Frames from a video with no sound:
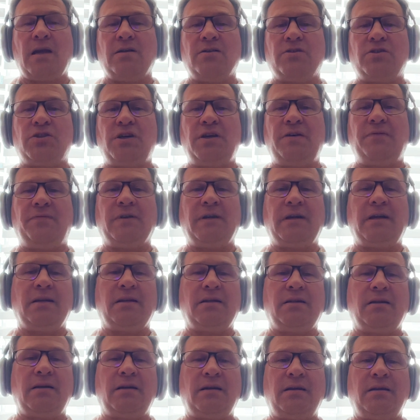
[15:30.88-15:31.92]
Chiefly
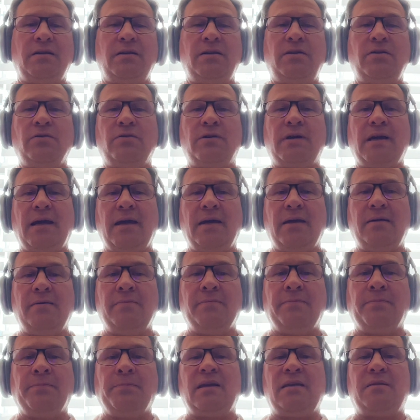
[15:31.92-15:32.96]
in the UK,
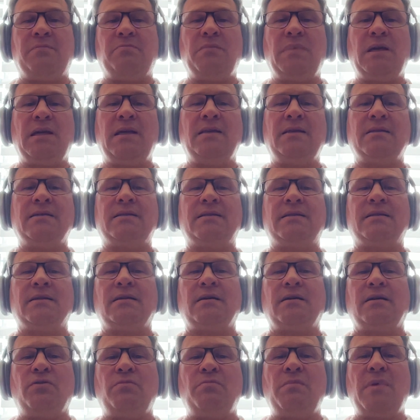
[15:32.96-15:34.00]
it means
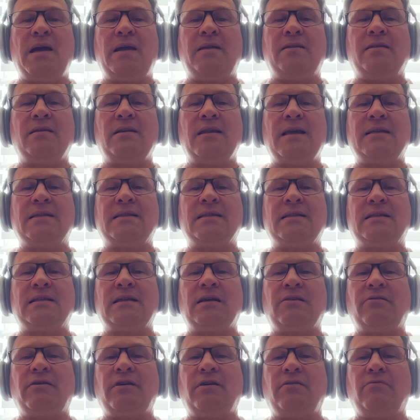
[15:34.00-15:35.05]
to make the
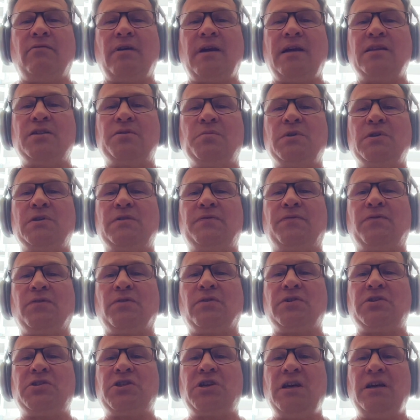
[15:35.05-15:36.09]
necessary arrangements
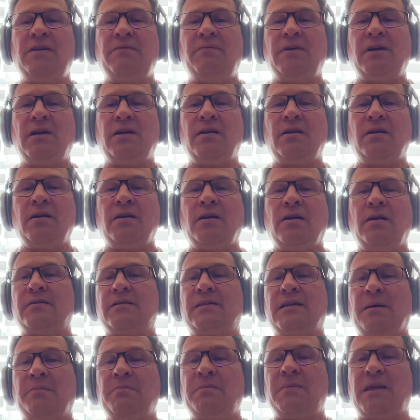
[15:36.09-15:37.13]
for achieving
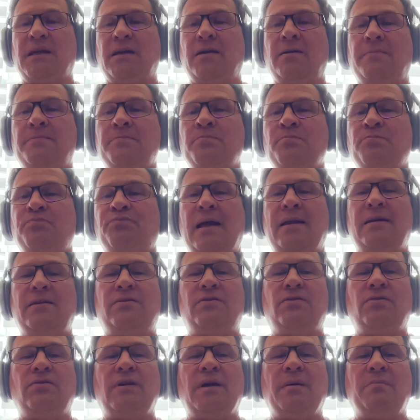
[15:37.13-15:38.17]
something and
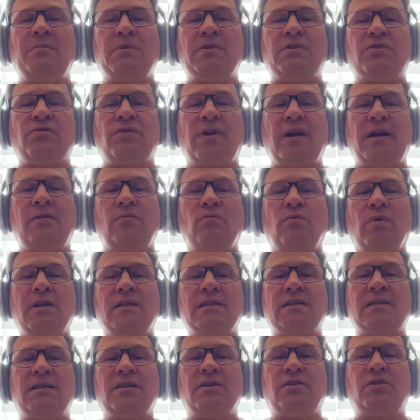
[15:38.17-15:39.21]
to demonstrate
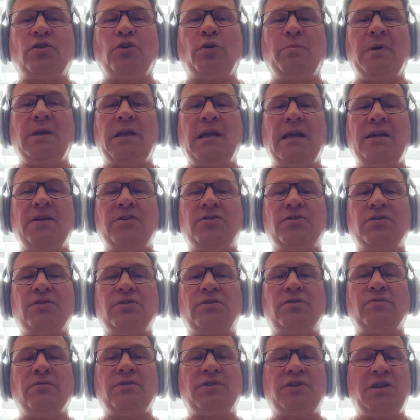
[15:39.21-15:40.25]
one's determination
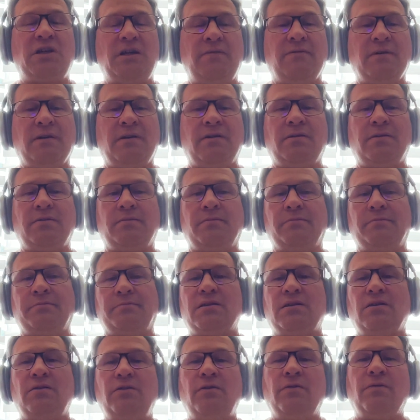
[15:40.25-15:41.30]
to achieve it.
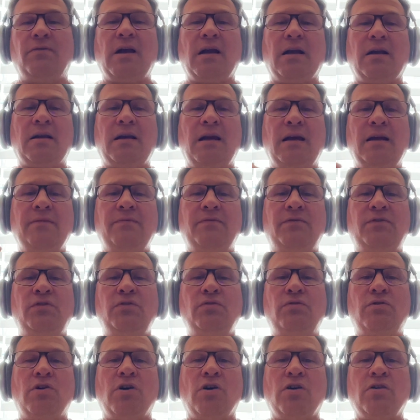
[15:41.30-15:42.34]
So you've got kind of
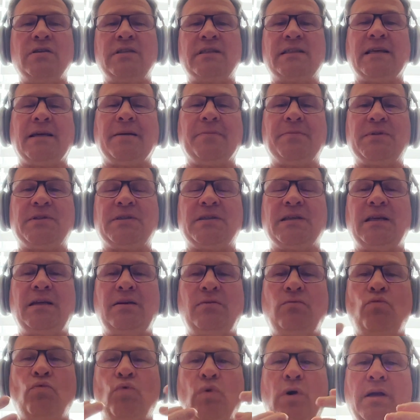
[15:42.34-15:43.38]
two concepts
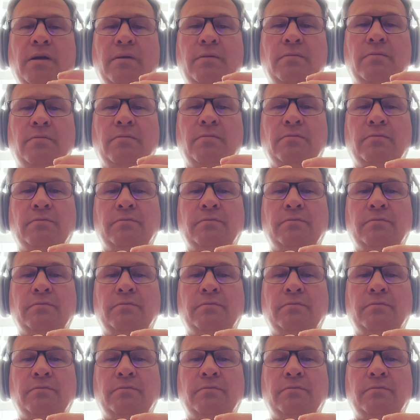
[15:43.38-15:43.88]
in one.